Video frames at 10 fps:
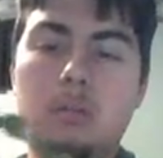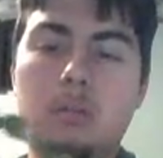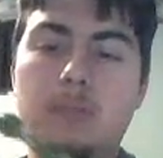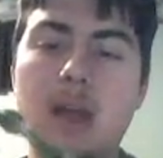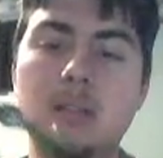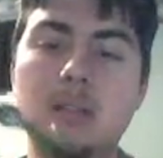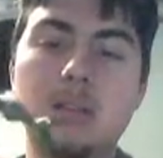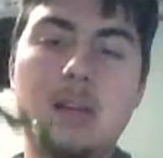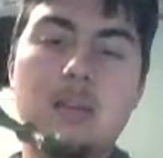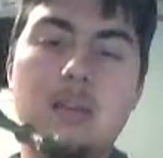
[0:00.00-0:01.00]
bends
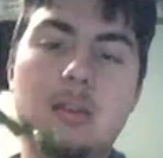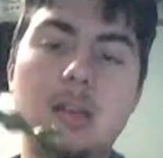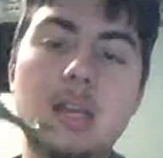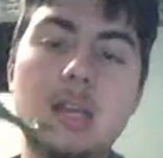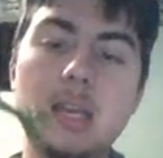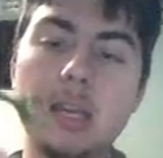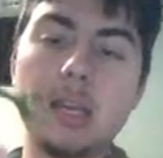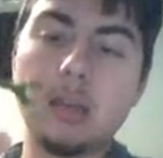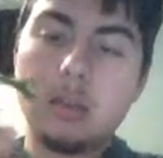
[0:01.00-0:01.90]
at the knee.